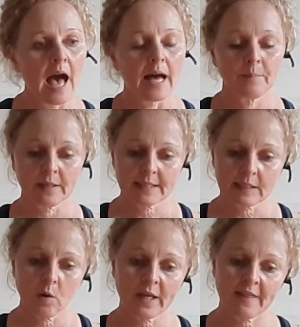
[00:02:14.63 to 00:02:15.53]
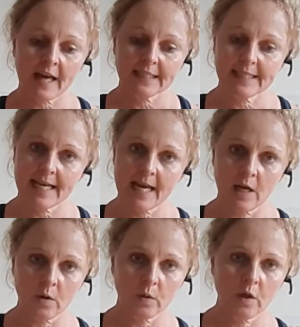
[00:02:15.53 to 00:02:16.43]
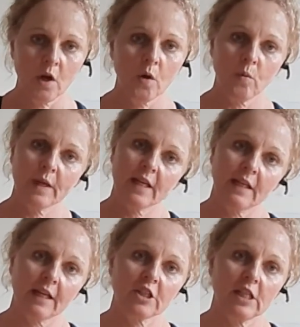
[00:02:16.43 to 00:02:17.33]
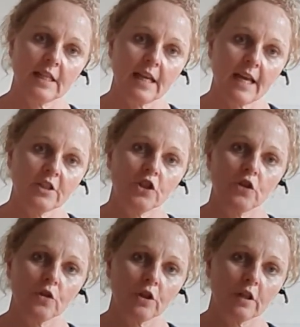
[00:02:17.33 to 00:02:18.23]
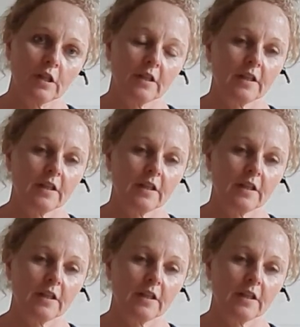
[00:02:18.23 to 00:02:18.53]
And by slowing that down, we can actually get your